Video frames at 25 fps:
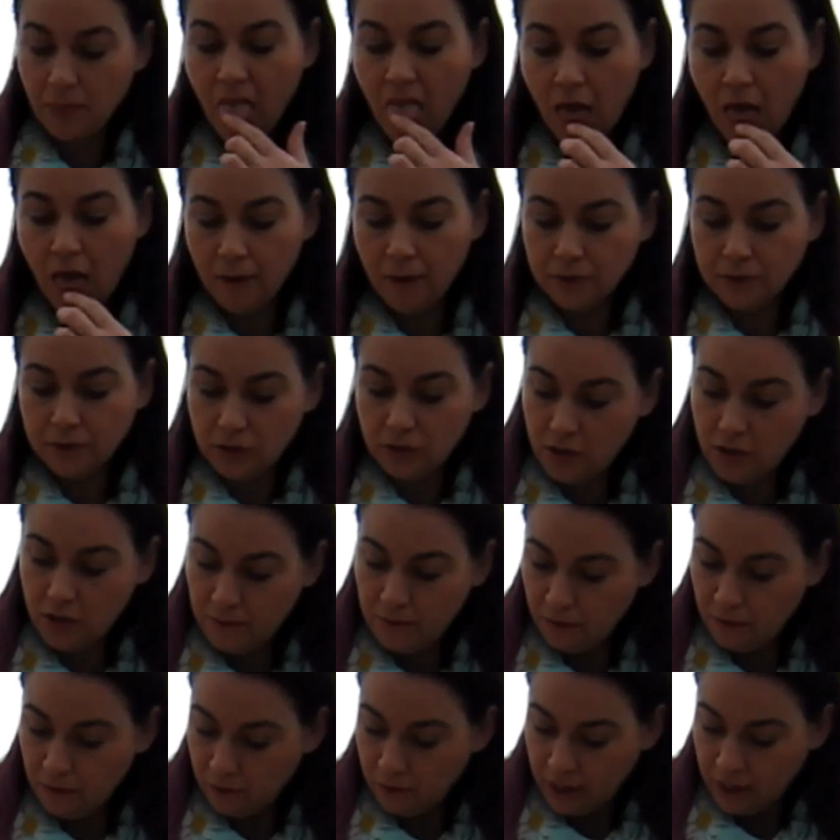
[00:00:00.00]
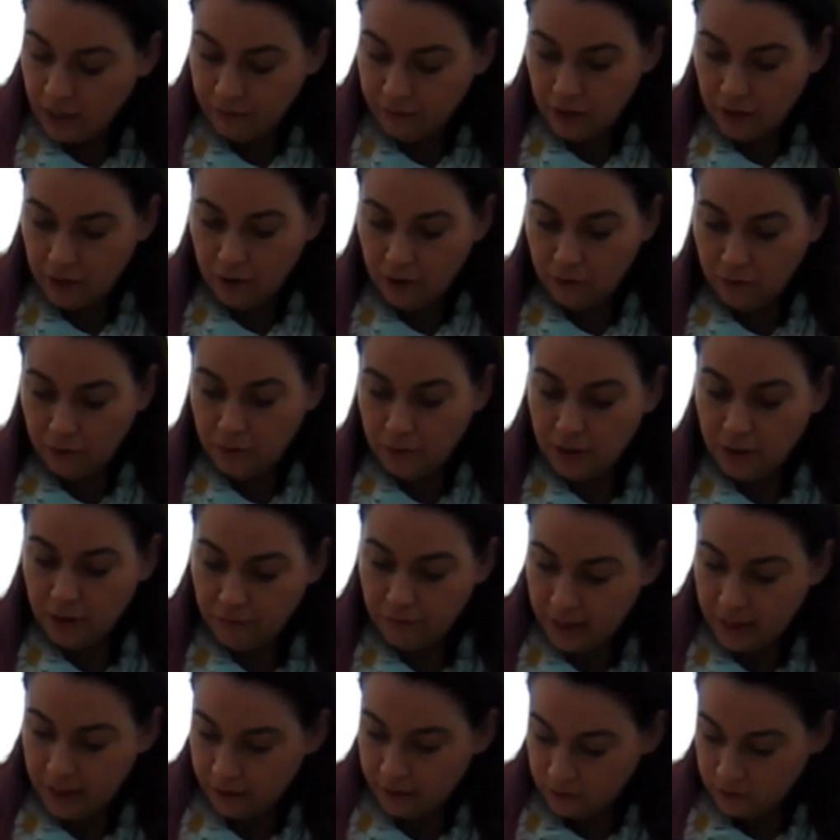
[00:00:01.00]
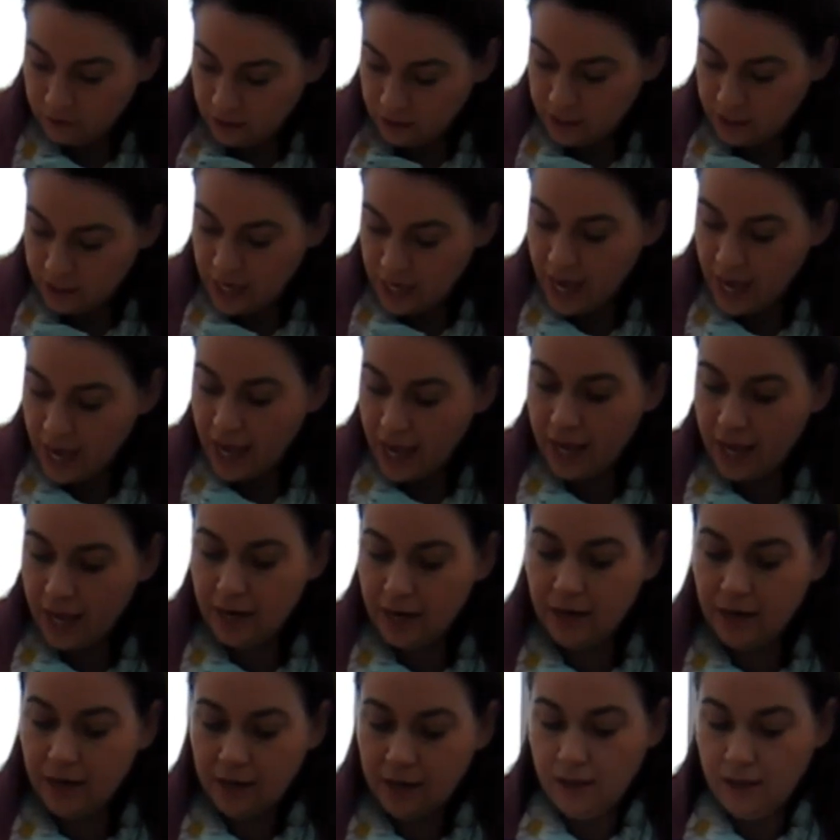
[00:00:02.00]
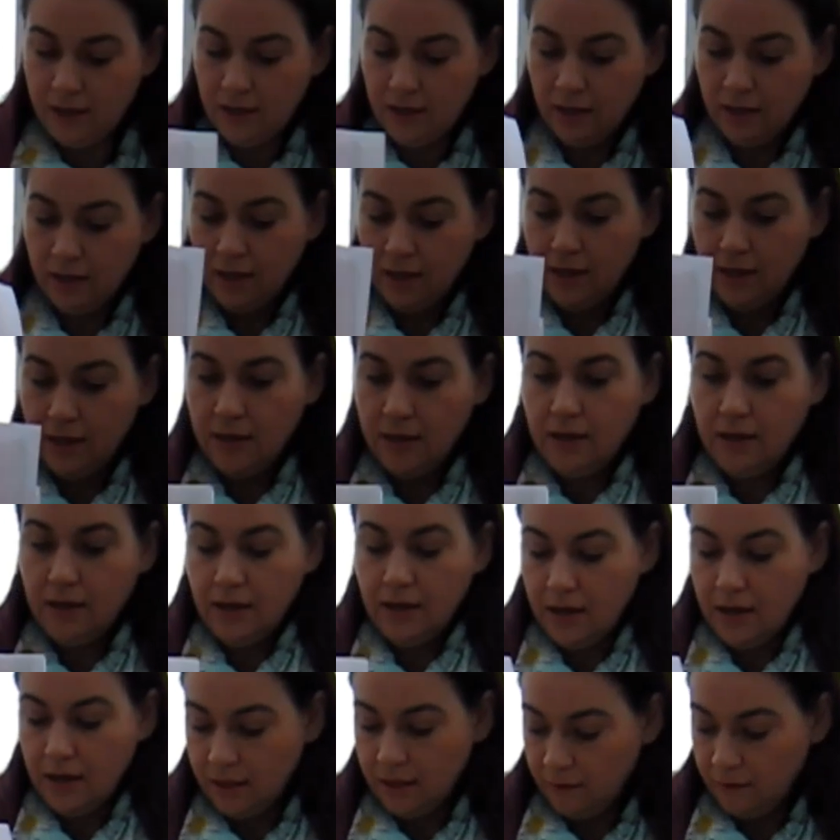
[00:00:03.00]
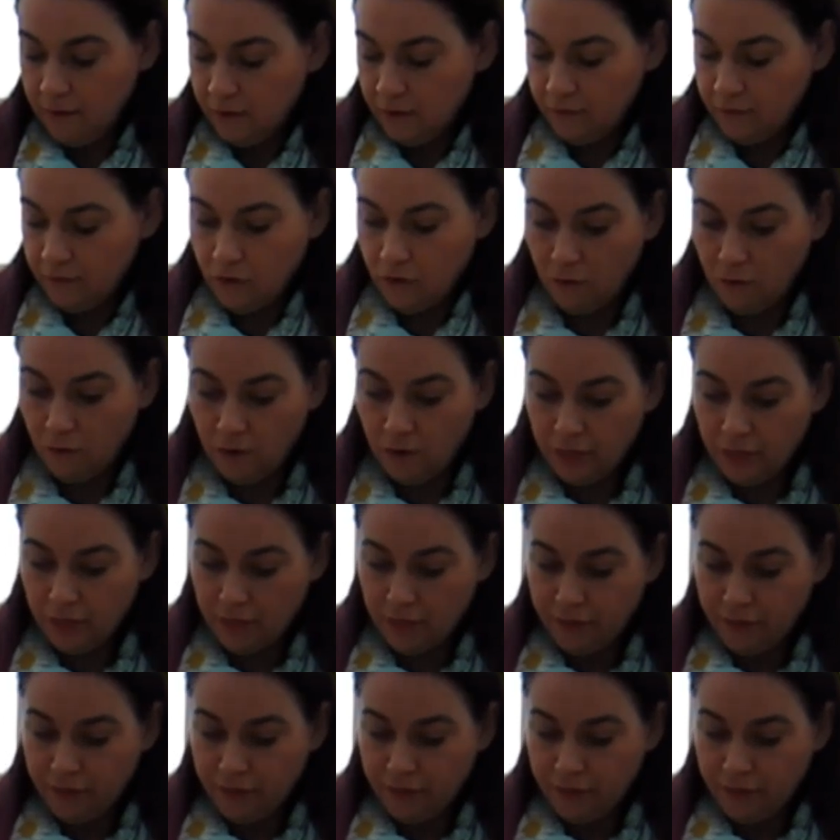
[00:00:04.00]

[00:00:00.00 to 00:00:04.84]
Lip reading: I'm assuming we'll have another one around 10. And then we've got one